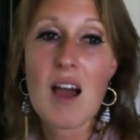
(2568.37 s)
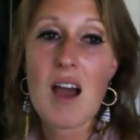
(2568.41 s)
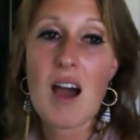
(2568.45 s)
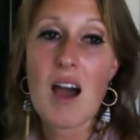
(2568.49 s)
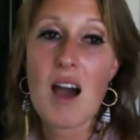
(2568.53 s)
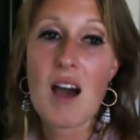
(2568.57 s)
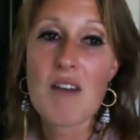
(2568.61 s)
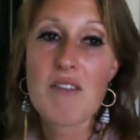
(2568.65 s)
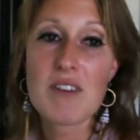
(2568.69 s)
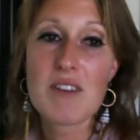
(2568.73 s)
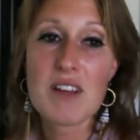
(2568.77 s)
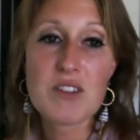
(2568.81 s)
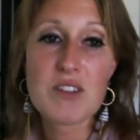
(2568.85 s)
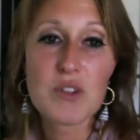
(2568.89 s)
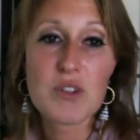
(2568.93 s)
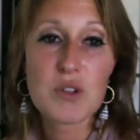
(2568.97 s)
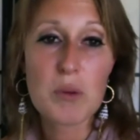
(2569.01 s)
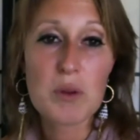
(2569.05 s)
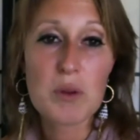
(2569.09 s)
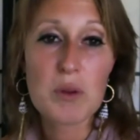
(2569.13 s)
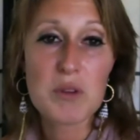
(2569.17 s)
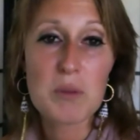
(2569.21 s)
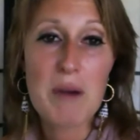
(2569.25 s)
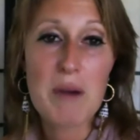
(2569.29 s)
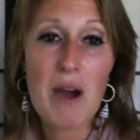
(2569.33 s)
Uh, Vanessa
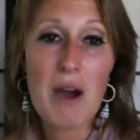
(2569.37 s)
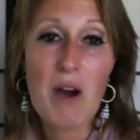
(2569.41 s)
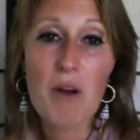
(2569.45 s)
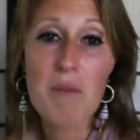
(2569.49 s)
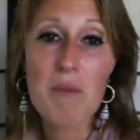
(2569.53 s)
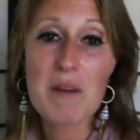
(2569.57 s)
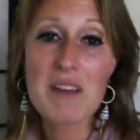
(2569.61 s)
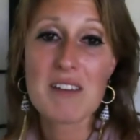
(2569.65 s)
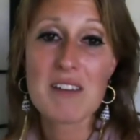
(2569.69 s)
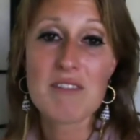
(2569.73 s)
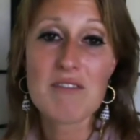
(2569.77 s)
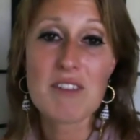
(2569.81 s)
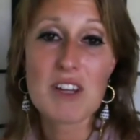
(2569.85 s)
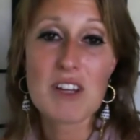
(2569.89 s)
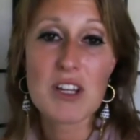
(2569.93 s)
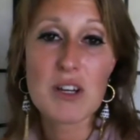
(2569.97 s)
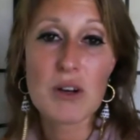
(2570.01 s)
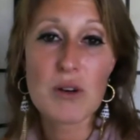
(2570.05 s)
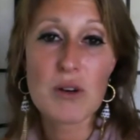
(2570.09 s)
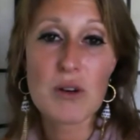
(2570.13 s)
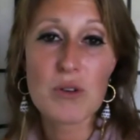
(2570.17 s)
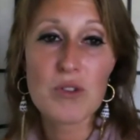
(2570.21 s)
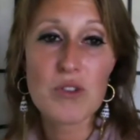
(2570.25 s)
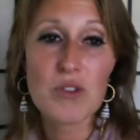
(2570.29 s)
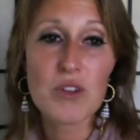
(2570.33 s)
told me about the power making
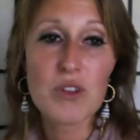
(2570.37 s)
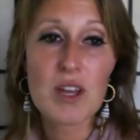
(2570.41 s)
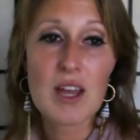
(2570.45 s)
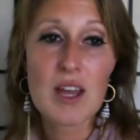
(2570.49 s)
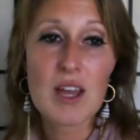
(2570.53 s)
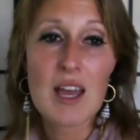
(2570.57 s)
videos.